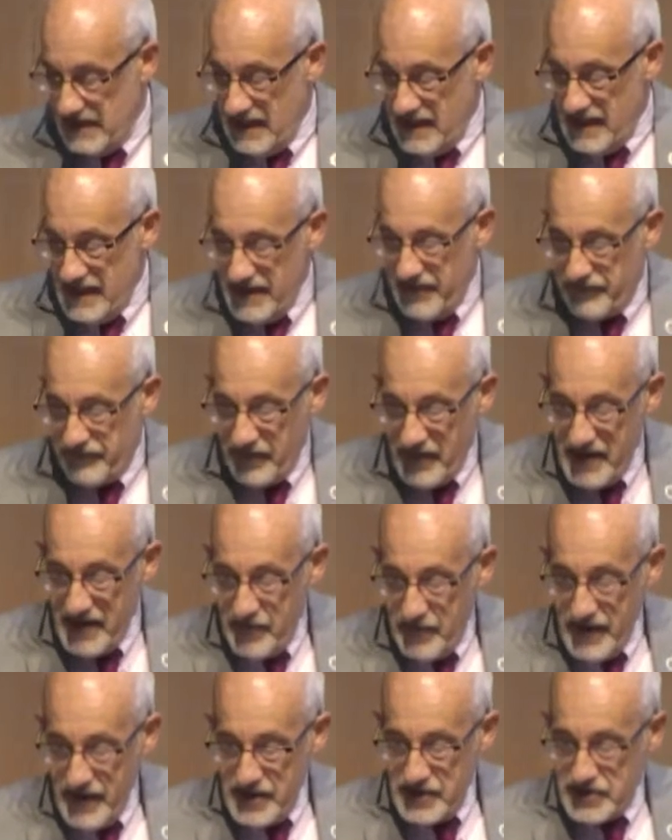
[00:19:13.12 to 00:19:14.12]
If we
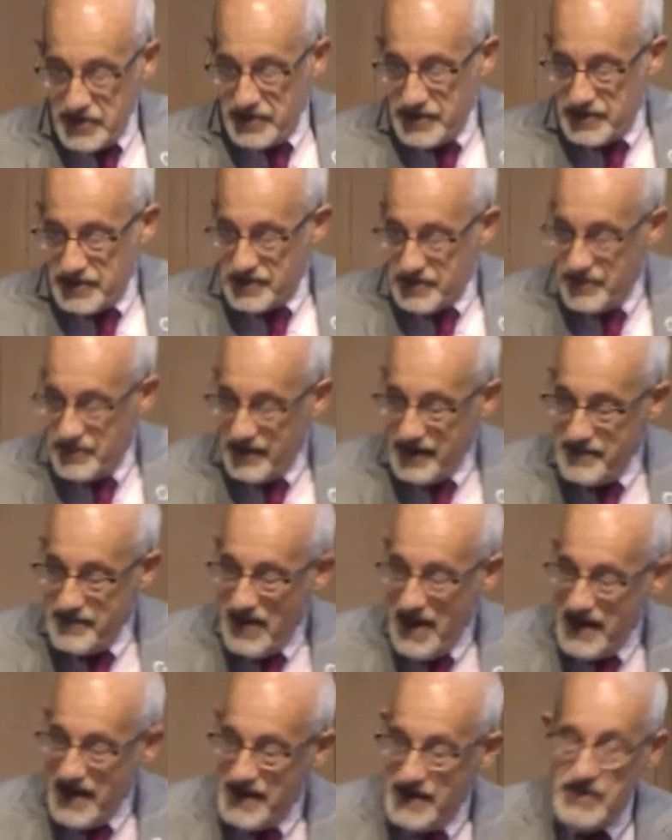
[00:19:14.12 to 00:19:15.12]
wish to
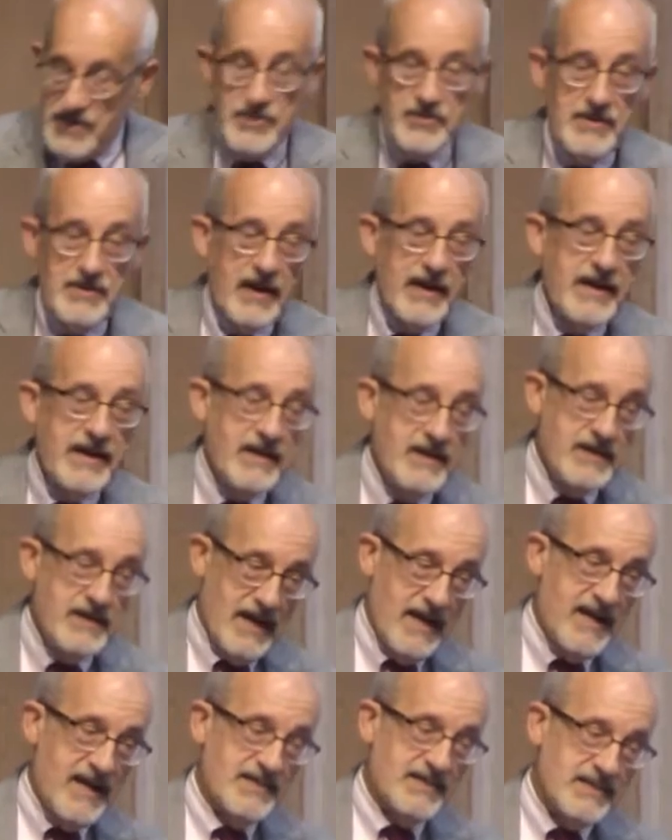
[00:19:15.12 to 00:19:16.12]
remain united
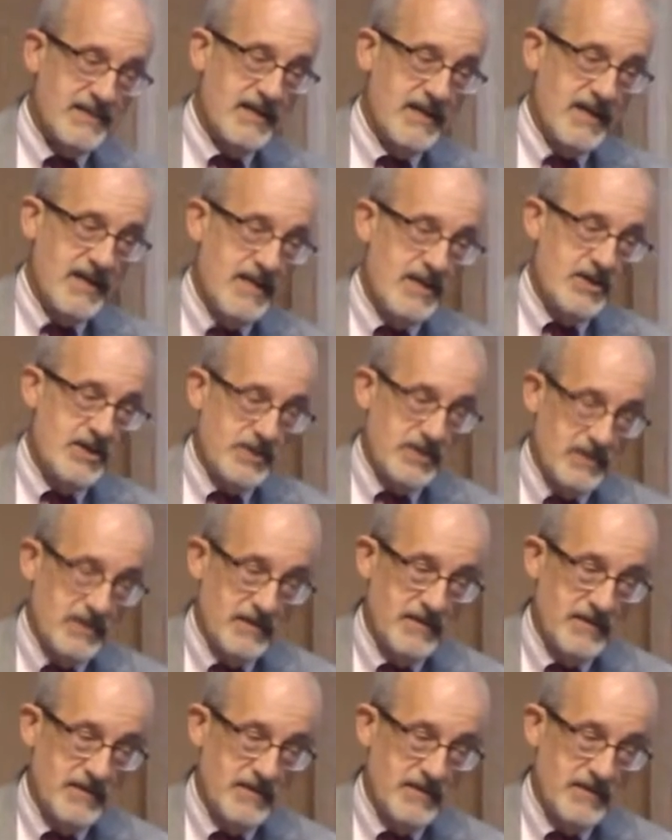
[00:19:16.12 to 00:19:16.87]
as a nation,